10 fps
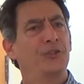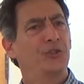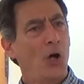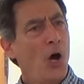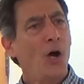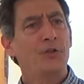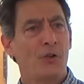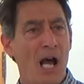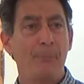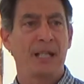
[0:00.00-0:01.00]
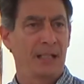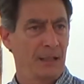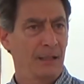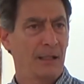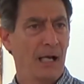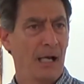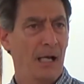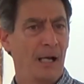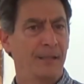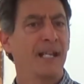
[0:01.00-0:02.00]
jaw-dropping
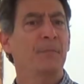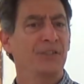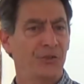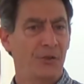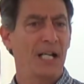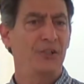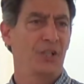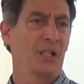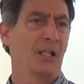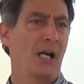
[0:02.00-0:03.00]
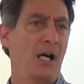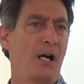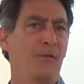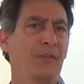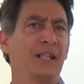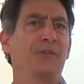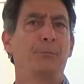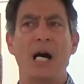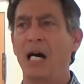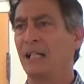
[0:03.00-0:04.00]
demonstration of his
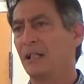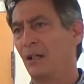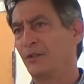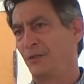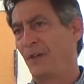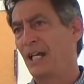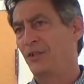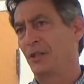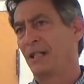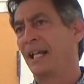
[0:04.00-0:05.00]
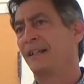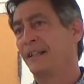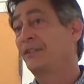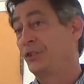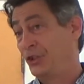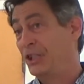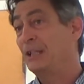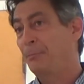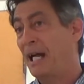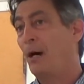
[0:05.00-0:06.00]
body cultivation and his
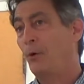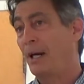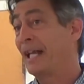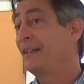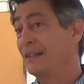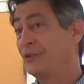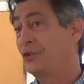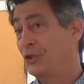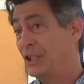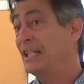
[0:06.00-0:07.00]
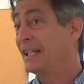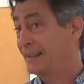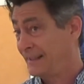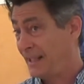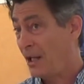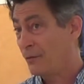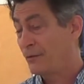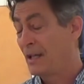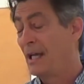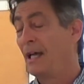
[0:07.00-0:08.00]
chi power and his chi itself.
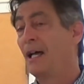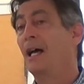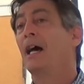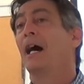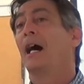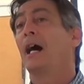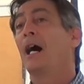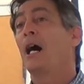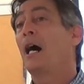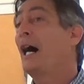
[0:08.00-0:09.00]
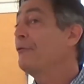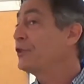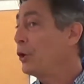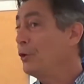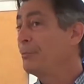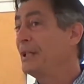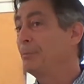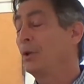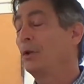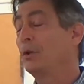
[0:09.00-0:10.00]
I've told
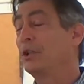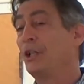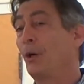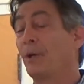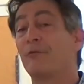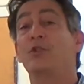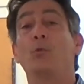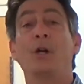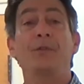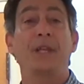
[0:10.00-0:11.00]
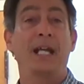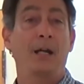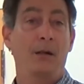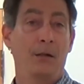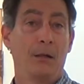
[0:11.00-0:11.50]
people, if you weren't there,